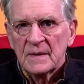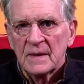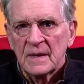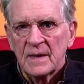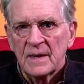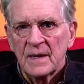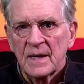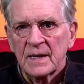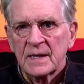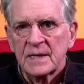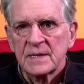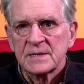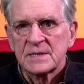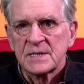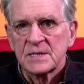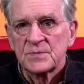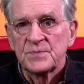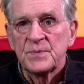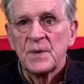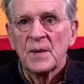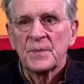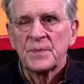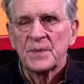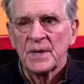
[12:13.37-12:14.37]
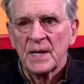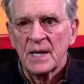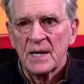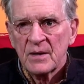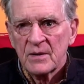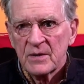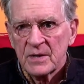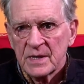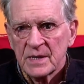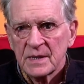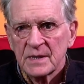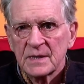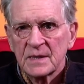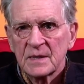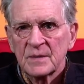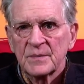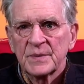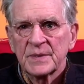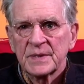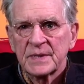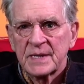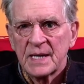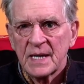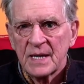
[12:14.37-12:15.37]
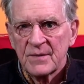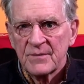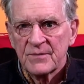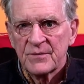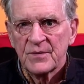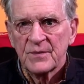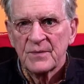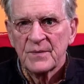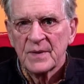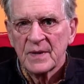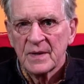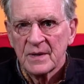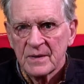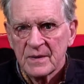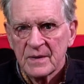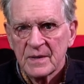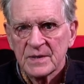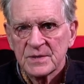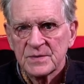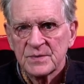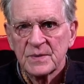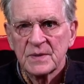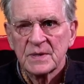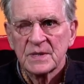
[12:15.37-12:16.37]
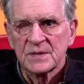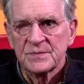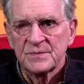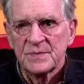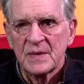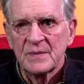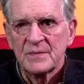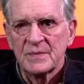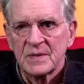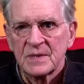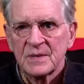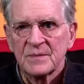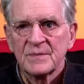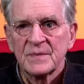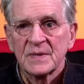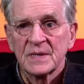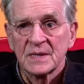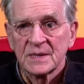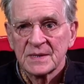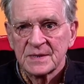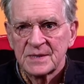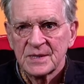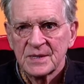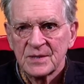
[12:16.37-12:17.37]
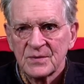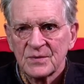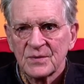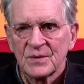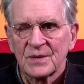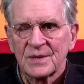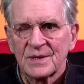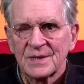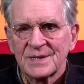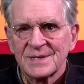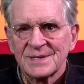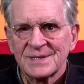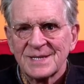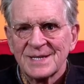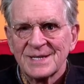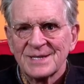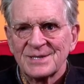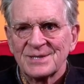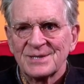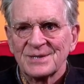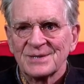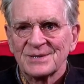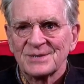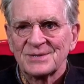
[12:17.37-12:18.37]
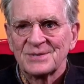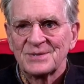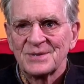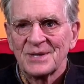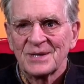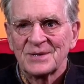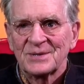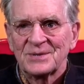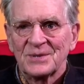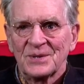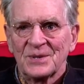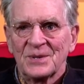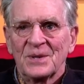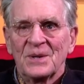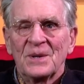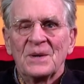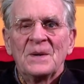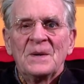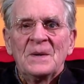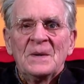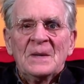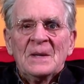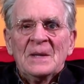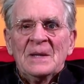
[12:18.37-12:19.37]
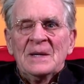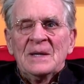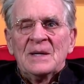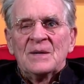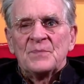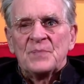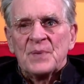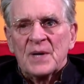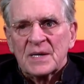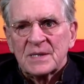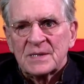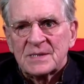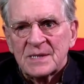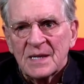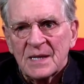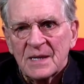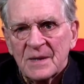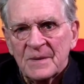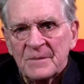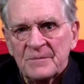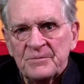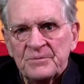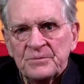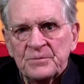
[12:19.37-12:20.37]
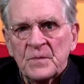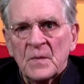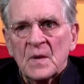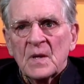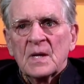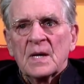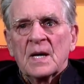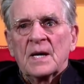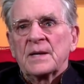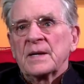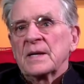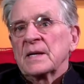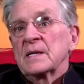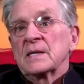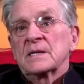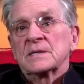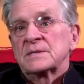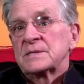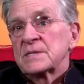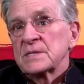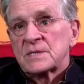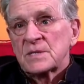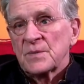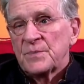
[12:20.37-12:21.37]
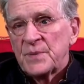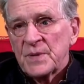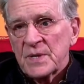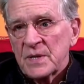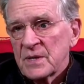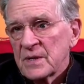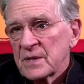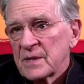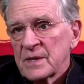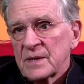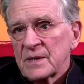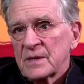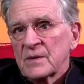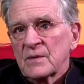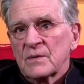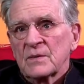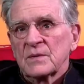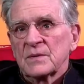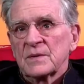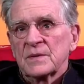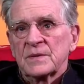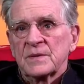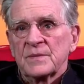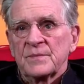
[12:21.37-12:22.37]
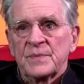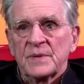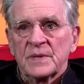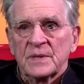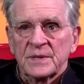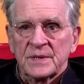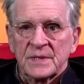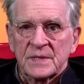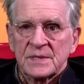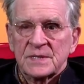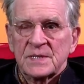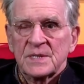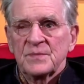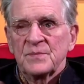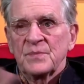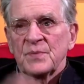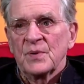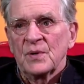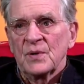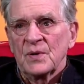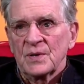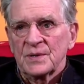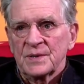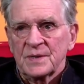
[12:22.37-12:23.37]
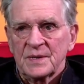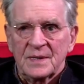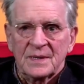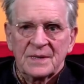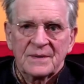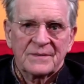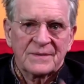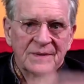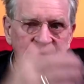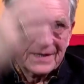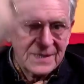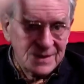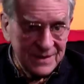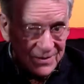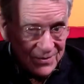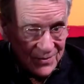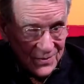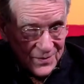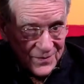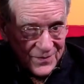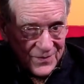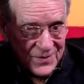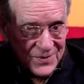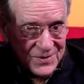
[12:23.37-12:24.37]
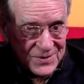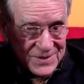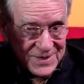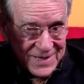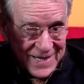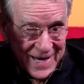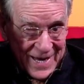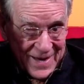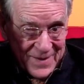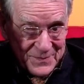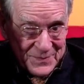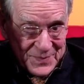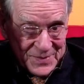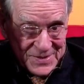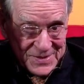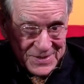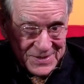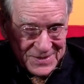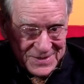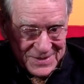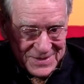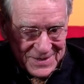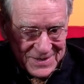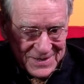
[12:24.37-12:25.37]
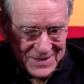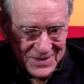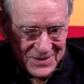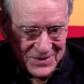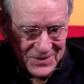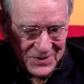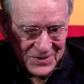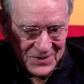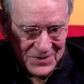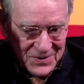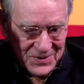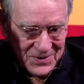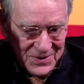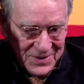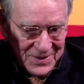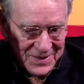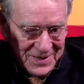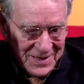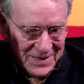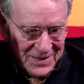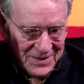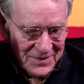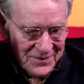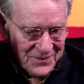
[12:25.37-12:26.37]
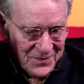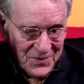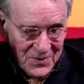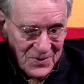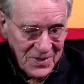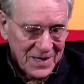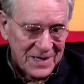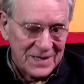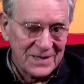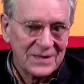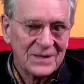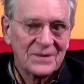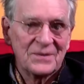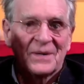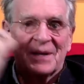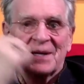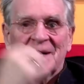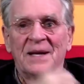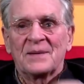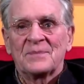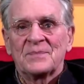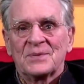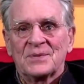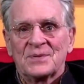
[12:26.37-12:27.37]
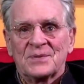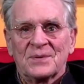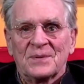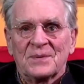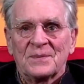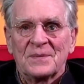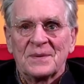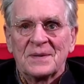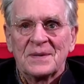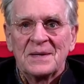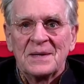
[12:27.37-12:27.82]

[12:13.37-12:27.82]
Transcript: And I guess his popularity a little bit came from there, as well as maybe the militant organizational structure. But, uh, and then he's disappeared, and all the buildings he bought and everything, universe, campuses, and they're all gone. I have no idea what happened to him.